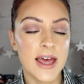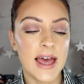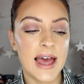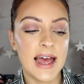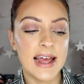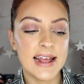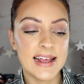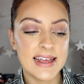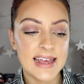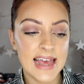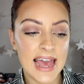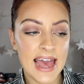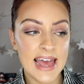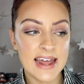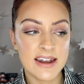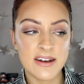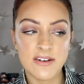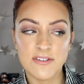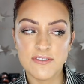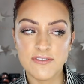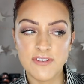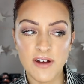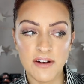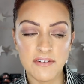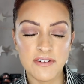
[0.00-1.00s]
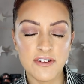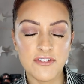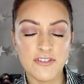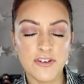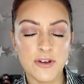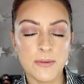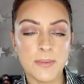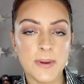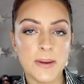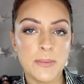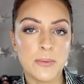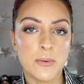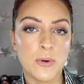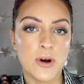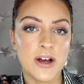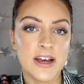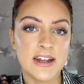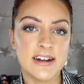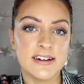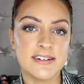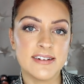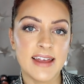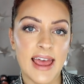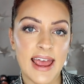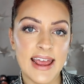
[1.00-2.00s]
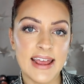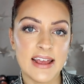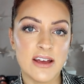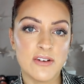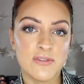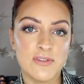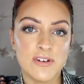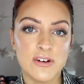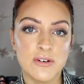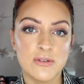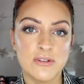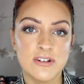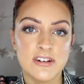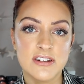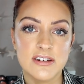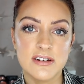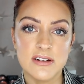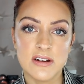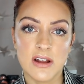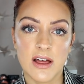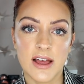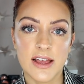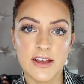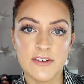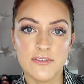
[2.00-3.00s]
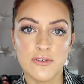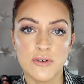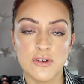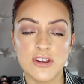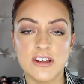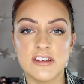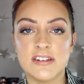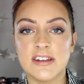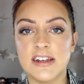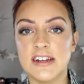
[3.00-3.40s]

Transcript: Again, very few people are going to take a real dislike for this.